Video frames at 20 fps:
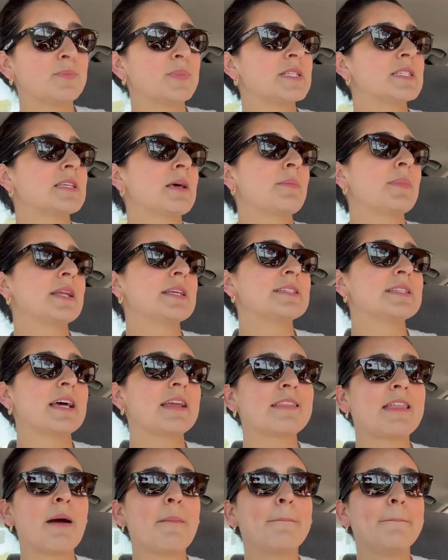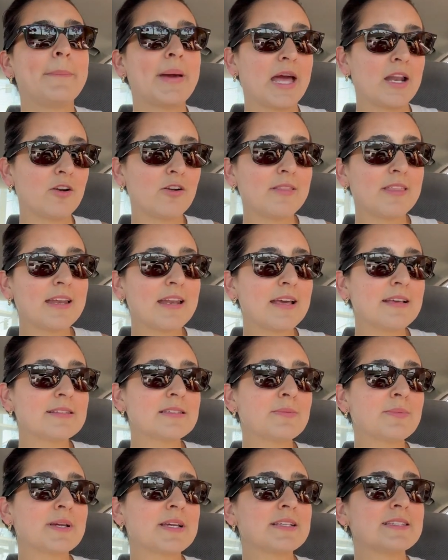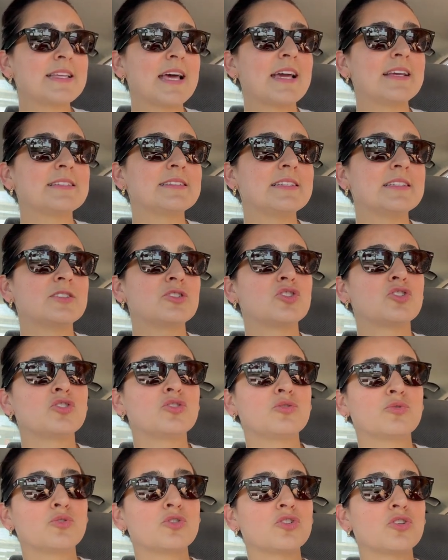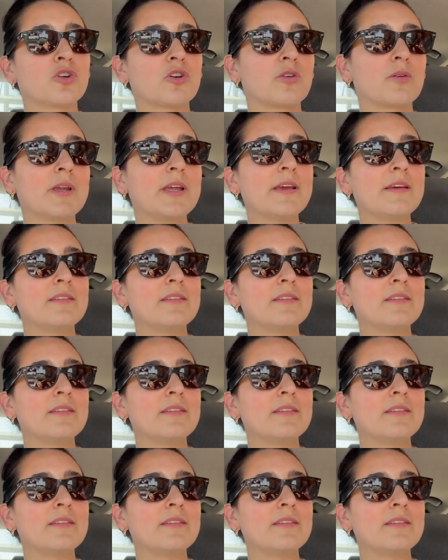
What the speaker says: but somebody said that better than icy because icy is too sugary,